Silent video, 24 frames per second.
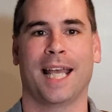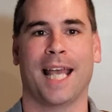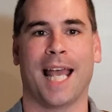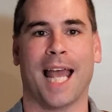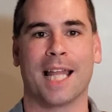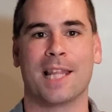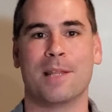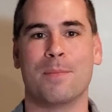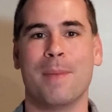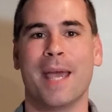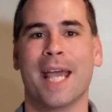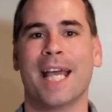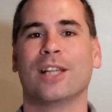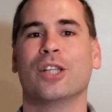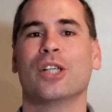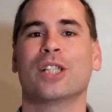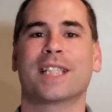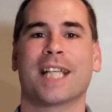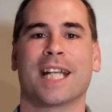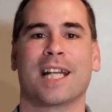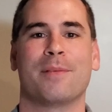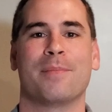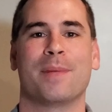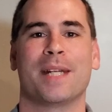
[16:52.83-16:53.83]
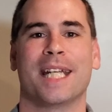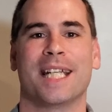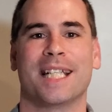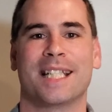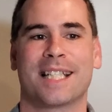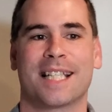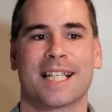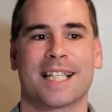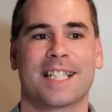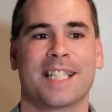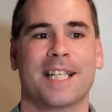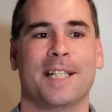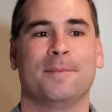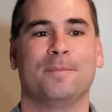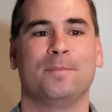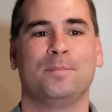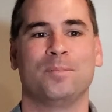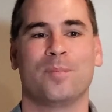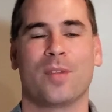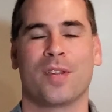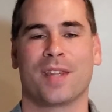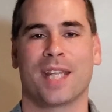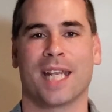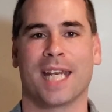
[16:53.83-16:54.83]
And the man looked at him and insisted
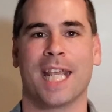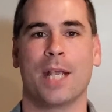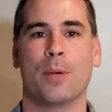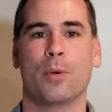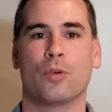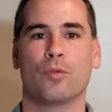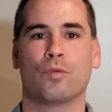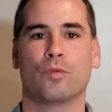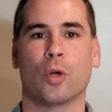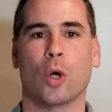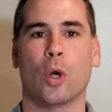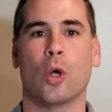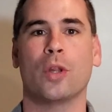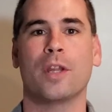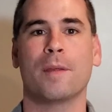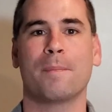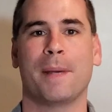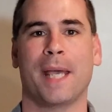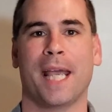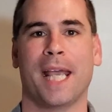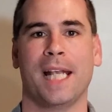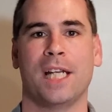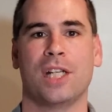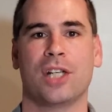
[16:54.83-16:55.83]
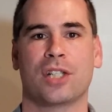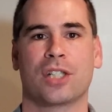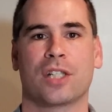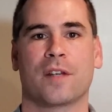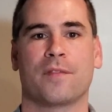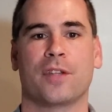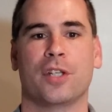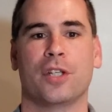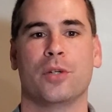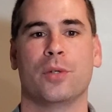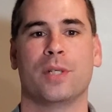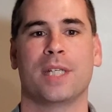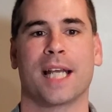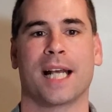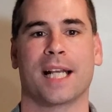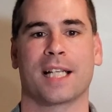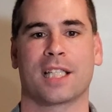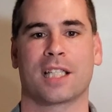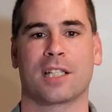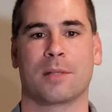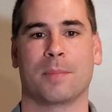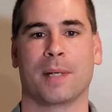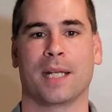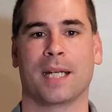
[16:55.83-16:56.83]
that he would roll the pages of the New
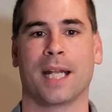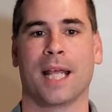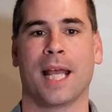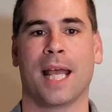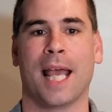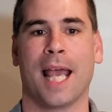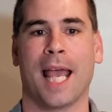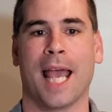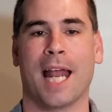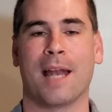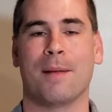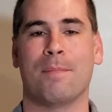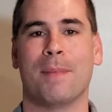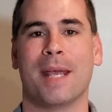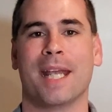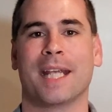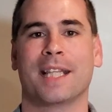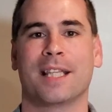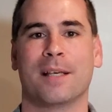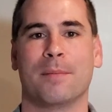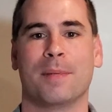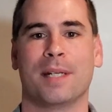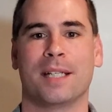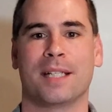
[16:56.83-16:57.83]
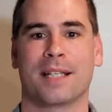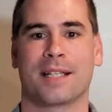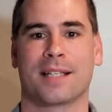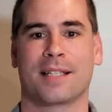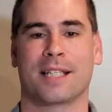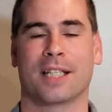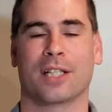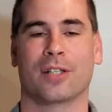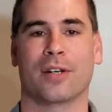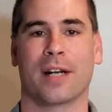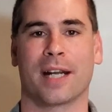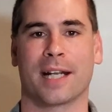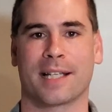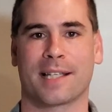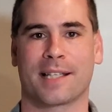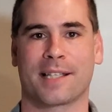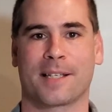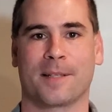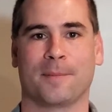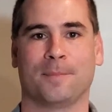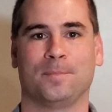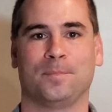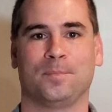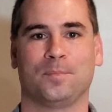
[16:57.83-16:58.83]
Testament and make them into
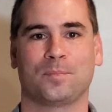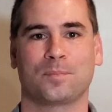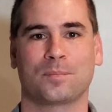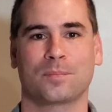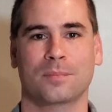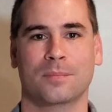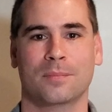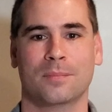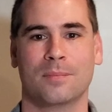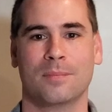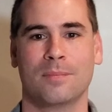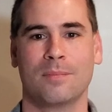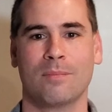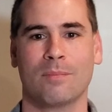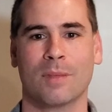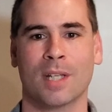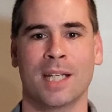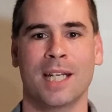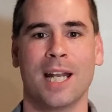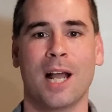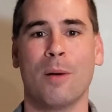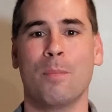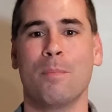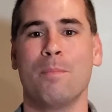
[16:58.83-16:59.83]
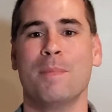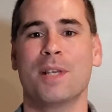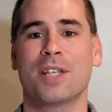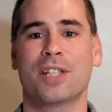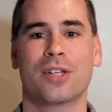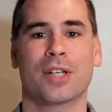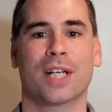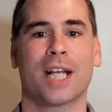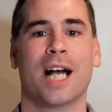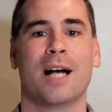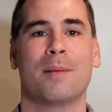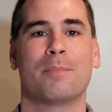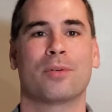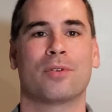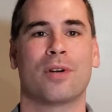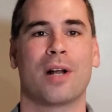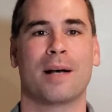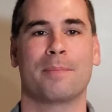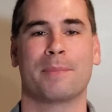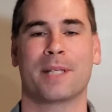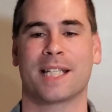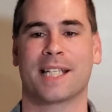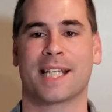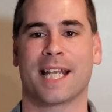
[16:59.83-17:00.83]
cigarettes. Now, Mr.
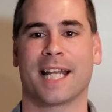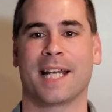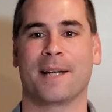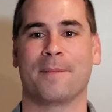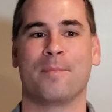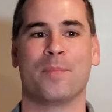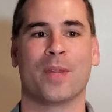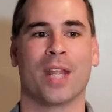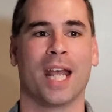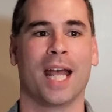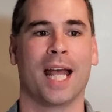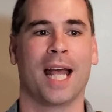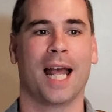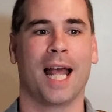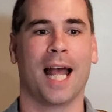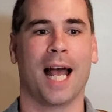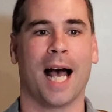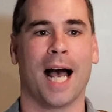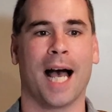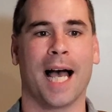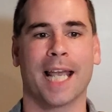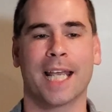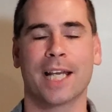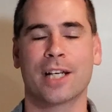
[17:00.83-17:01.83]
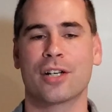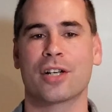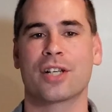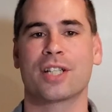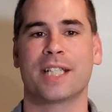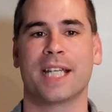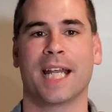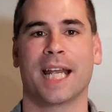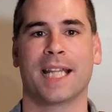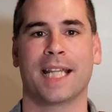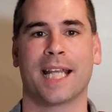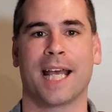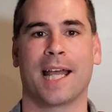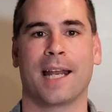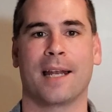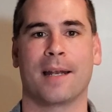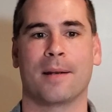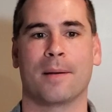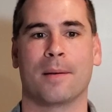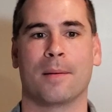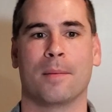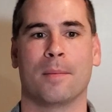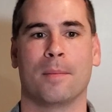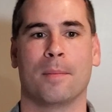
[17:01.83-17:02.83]
Kambarami said, I understand that,
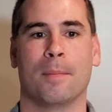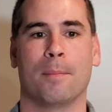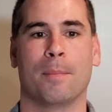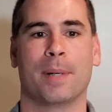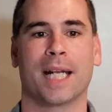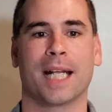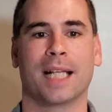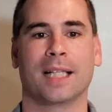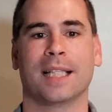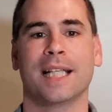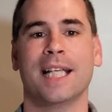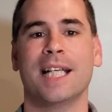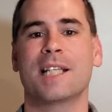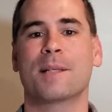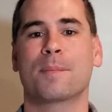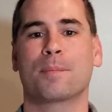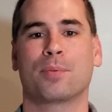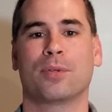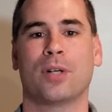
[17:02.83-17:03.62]
but at least